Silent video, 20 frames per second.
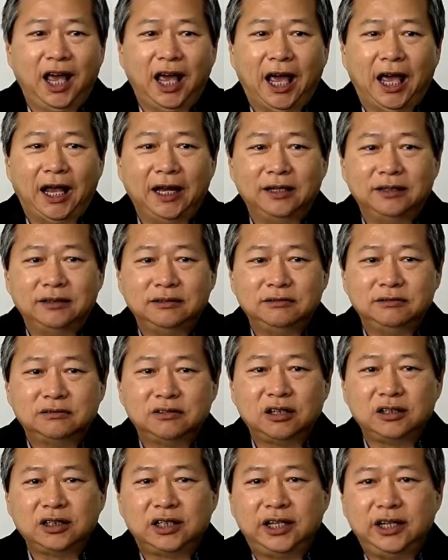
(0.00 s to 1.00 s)
and
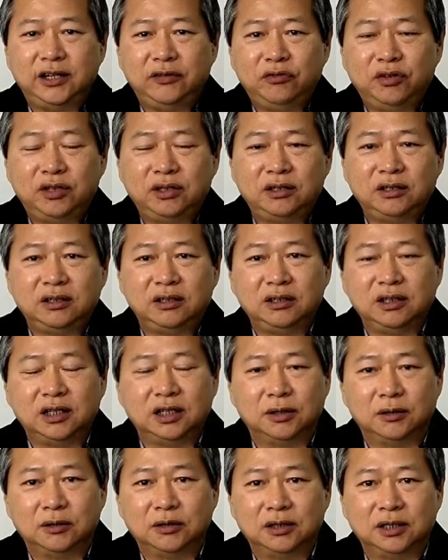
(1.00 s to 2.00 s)
not given
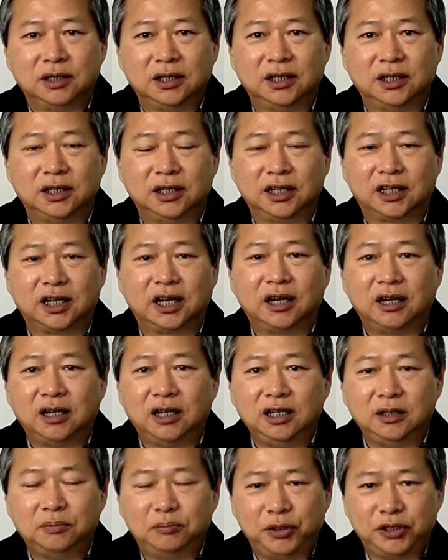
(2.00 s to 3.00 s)
a
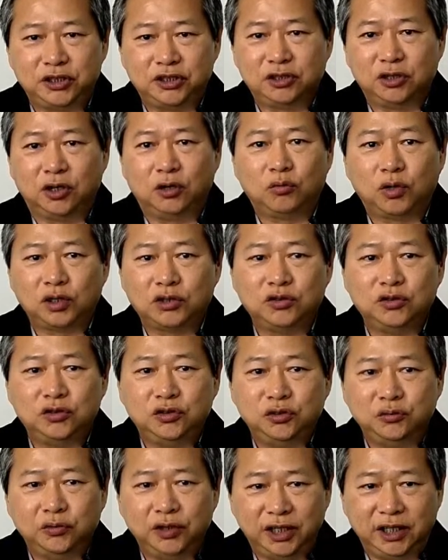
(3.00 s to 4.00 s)
clear picture of what to
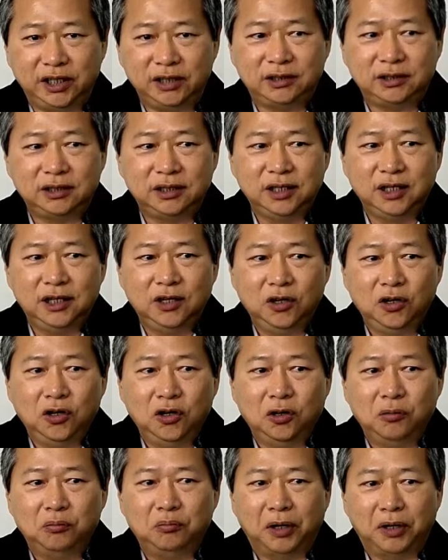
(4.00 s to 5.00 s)
do with it,
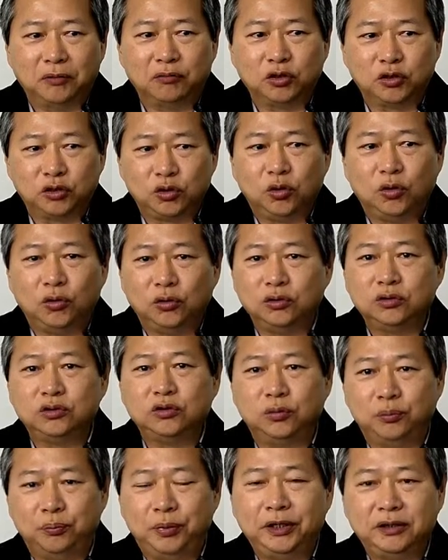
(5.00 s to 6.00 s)
but were told
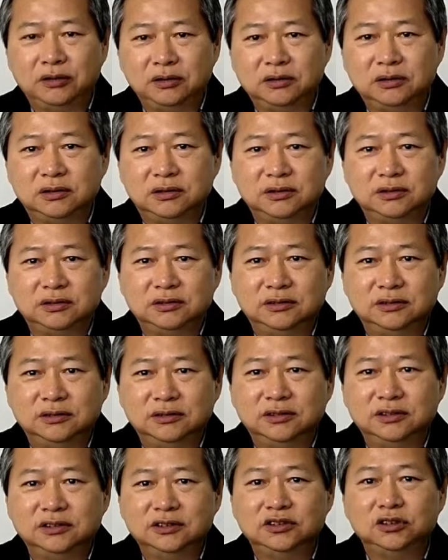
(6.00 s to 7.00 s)
to
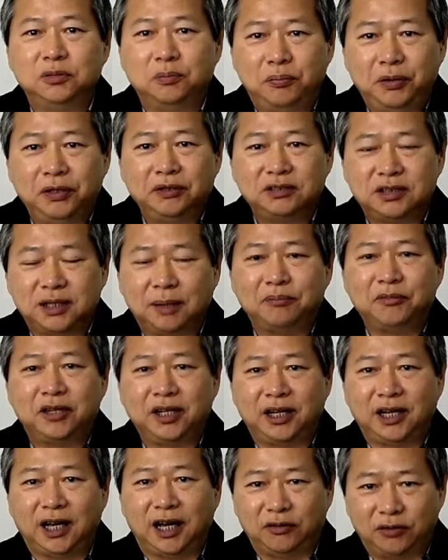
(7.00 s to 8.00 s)
build
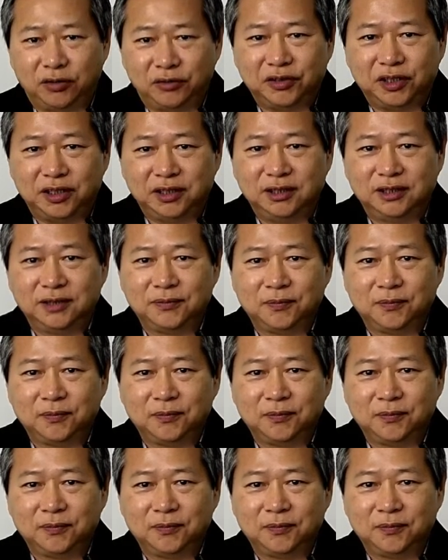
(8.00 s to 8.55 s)
something out of it.